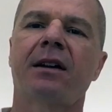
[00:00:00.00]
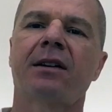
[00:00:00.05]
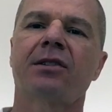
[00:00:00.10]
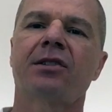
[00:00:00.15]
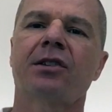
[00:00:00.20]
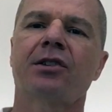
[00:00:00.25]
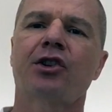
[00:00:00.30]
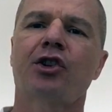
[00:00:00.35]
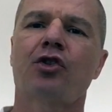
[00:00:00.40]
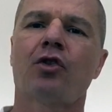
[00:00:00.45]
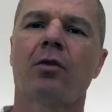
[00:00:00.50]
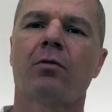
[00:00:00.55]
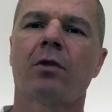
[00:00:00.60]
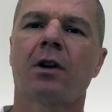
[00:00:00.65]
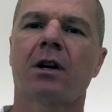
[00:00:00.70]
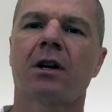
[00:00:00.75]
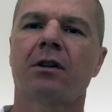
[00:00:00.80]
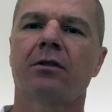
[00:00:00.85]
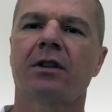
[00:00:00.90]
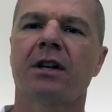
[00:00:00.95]
a short
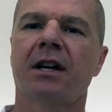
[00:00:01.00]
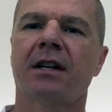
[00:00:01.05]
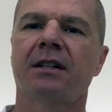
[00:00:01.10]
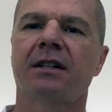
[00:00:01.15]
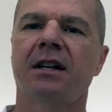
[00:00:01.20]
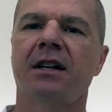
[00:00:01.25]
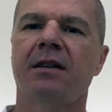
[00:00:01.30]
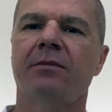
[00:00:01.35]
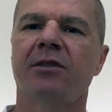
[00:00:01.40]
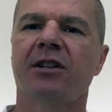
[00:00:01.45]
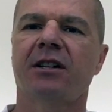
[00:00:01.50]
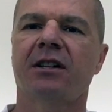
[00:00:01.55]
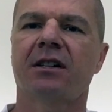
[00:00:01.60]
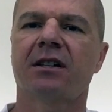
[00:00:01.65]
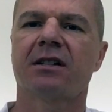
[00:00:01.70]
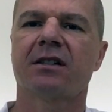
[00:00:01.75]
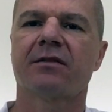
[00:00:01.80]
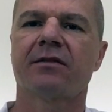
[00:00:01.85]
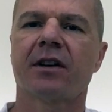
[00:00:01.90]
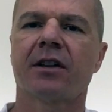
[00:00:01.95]
workout that day
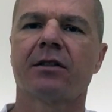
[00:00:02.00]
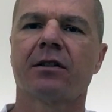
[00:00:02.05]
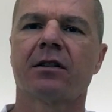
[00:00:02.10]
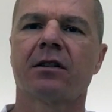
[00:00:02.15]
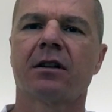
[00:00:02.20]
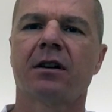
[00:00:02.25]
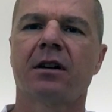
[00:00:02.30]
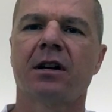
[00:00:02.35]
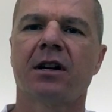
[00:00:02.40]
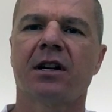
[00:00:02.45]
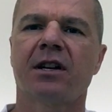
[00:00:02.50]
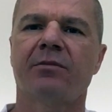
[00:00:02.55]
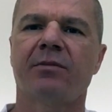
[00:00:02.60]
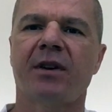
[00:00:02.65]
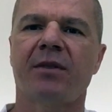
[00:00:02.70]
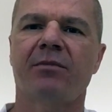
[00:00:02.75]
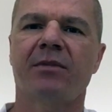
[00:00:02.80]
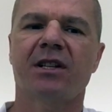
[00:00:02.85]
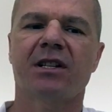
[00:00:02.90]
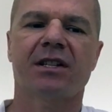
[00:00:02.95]
because of other
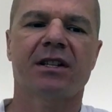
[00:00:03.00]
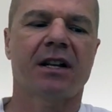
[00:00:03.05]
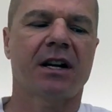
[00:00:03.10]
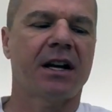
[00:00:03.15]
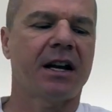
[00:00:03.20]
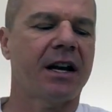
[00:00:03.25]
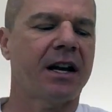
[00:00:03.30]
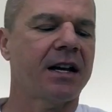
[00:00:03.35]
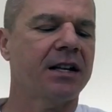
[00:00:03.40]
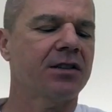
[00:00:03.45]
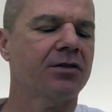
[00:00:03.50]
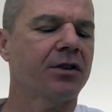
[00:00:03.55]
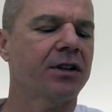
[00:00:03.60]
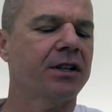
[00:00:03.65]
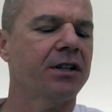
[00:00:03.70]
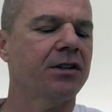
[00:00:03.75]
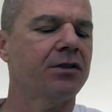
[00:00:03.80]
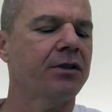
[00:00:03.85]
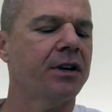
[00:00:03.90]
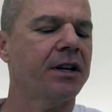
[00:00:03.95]
commitments that I had, so I
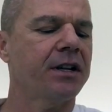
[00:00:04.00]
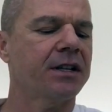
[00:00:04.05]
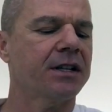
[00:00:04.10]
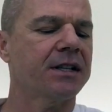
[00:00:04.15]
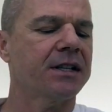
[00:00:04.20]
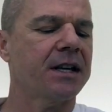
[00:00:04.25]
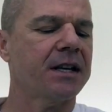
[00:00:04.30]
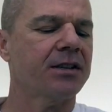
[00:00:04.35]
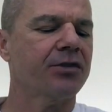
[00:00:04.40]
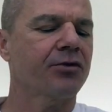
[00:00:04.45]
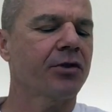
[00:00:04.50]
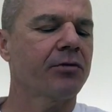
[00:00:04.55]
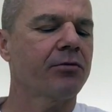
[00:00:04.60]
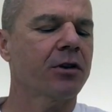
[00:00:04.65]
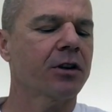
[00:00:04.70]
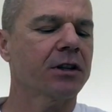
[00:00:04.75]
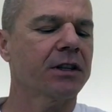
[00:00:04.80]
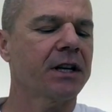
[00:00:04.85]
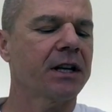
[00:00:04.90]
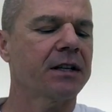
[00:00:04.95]
didn't do any accessory
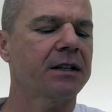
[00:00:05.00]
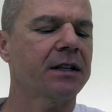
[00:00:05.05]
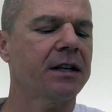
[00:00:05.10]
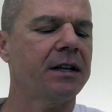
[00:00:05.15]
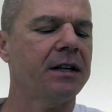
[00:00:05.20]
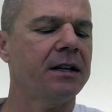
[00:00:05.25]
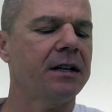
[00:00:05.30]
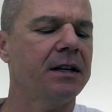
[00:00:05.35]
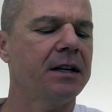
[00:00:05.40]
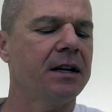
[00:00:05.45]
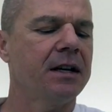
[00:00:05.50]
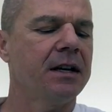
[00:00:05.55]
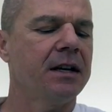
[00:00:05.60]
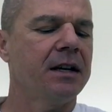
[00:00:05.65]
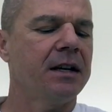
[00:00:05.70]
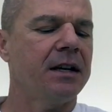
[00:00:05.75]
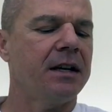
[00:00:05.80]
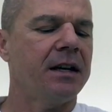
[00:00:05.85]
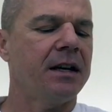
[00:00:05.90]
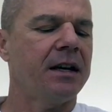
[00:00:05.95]
work that day.
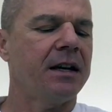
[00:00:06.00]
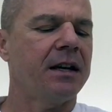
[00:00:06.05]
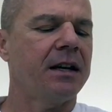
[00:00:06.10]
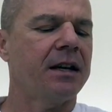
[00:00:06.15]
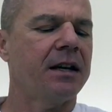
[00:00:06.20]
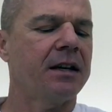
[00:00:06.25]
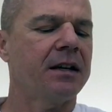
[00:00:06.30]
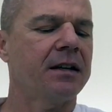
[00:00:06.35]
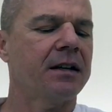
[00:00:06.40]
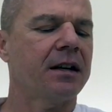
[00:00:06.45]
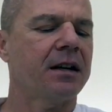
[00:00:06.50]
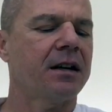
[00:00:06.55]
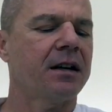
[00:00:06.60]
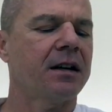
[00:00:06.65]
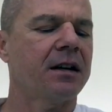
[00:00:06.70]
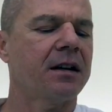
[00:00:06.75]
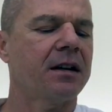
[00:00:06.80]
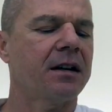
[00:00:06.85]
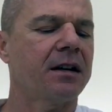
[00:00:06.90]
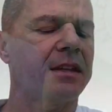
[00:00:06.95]
And
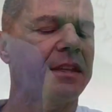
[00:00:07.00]
I